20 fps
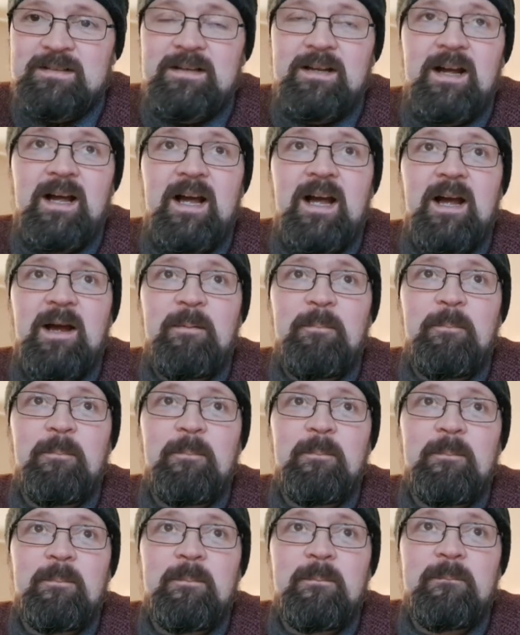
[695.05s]
Um,
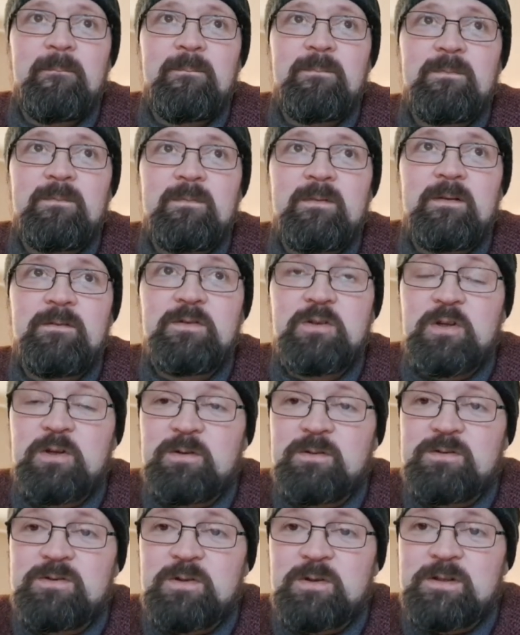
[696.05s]
if you
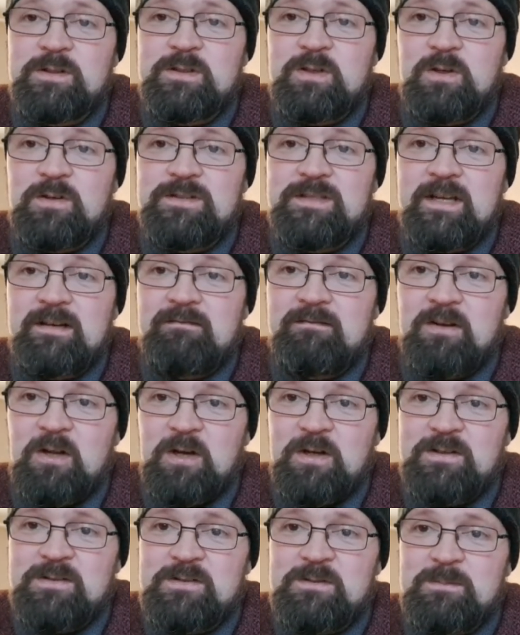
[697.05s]
do enjoy this content,
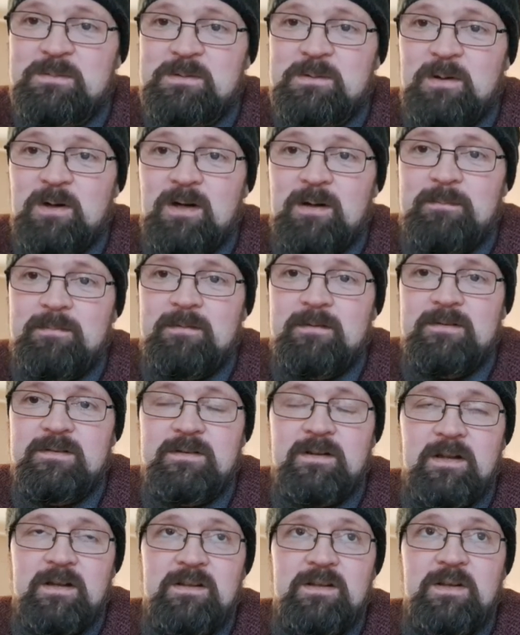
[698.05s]
like and subscribe.
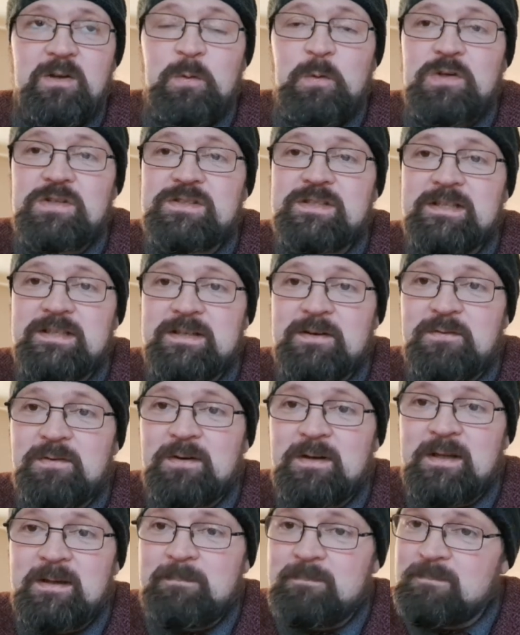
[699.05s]
If anything you want to see
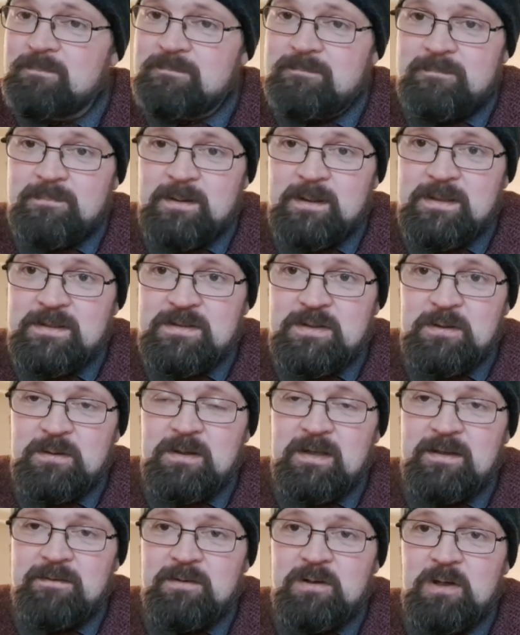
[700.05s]
differently, please do
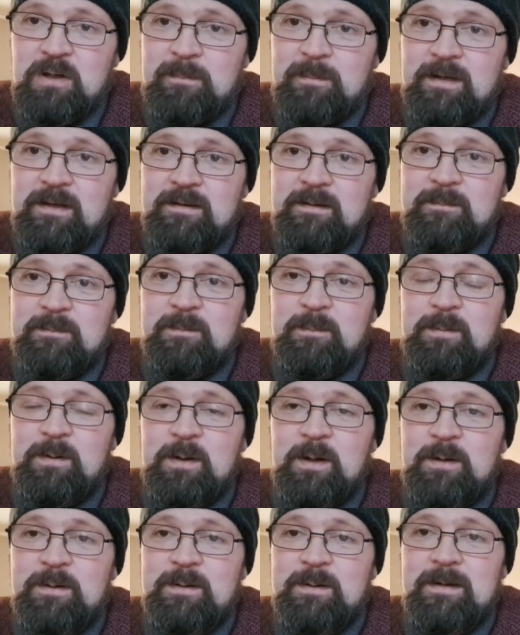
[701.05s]
leave a comment in
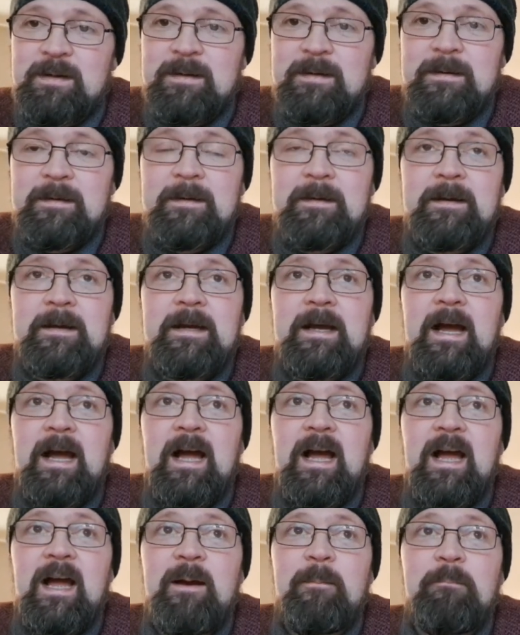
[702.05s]
below.
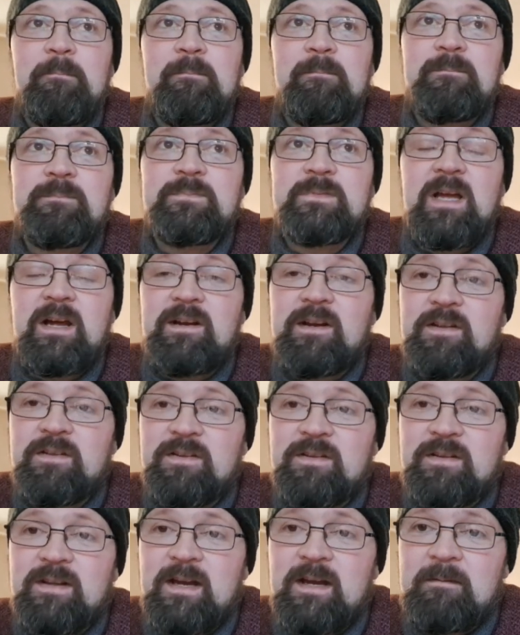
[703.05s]
Um, and other
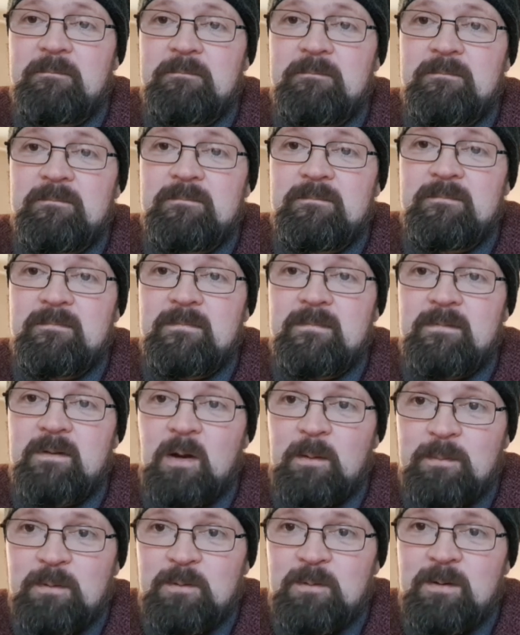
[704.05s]
than that, I
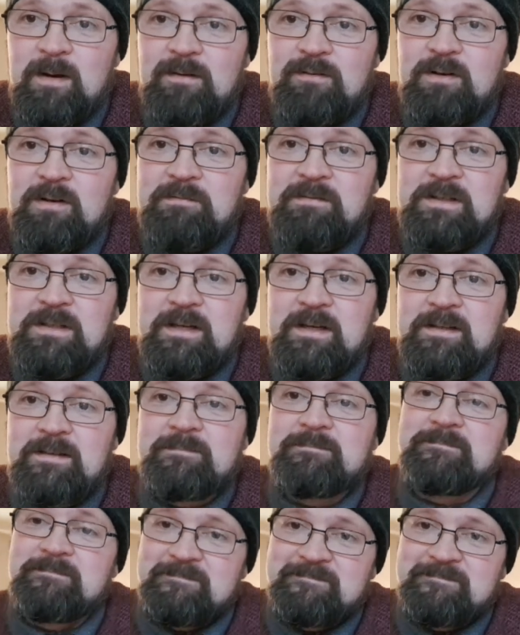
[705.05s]
hope you all have a lovely day.